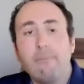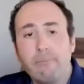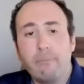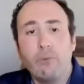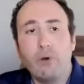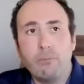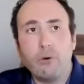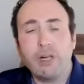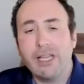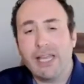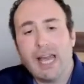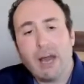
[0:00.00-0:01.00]
More
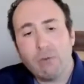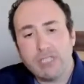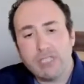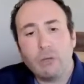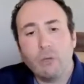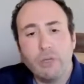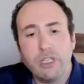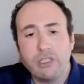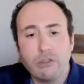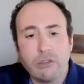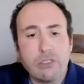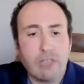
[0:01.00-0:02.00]
importantly, I was not willing
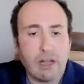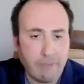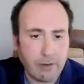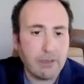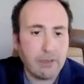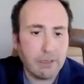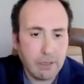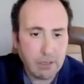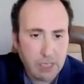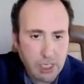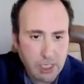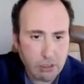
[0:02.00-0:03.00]
to suffer,
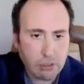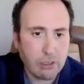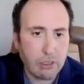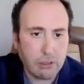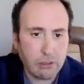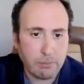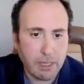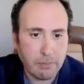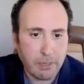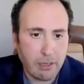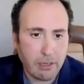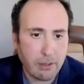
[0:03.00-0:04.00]
you know, to play
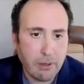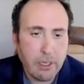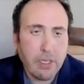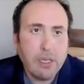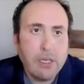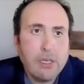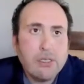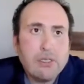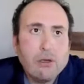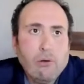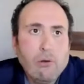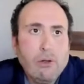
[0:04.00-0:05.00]
piano.
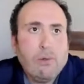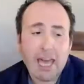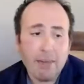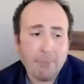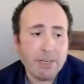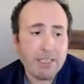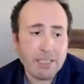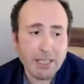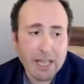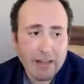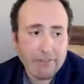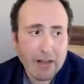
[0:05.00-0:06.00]
So happiness in
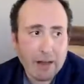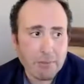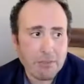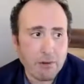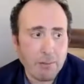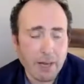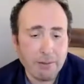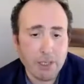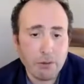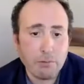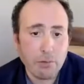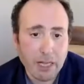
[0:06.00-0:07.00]
life comes from having
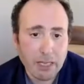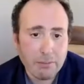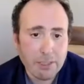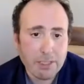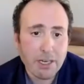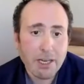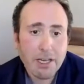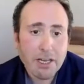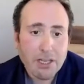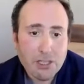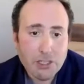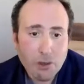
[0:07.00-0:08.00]
good problems.
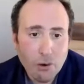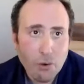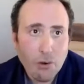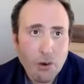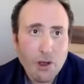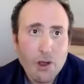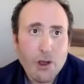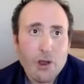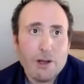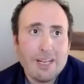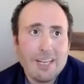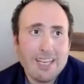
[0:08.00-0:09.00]
So
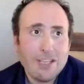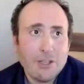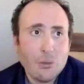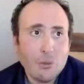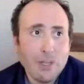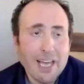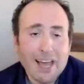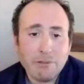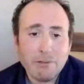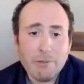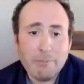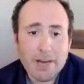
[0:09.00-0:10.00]
you really have
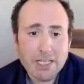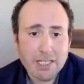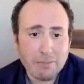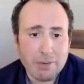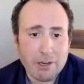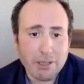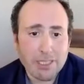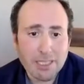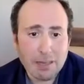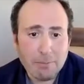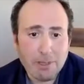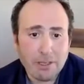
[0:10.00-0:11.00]
to be passionate about
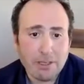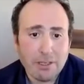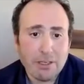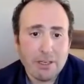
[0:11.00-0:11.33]
something